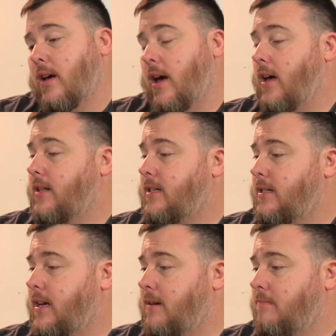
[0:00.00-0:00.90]
uh, this
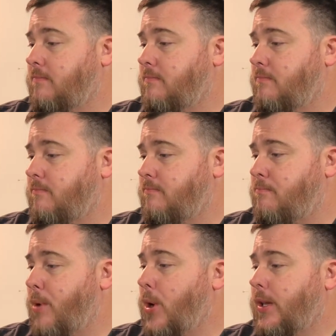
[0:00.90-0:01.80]
is a
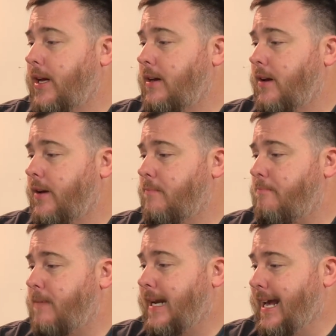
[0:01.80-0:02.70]
burley
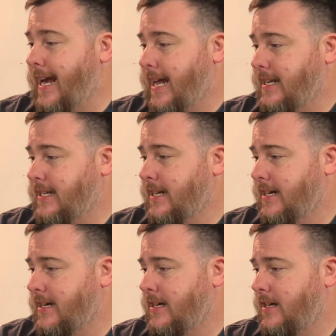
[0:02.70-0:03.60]
blend.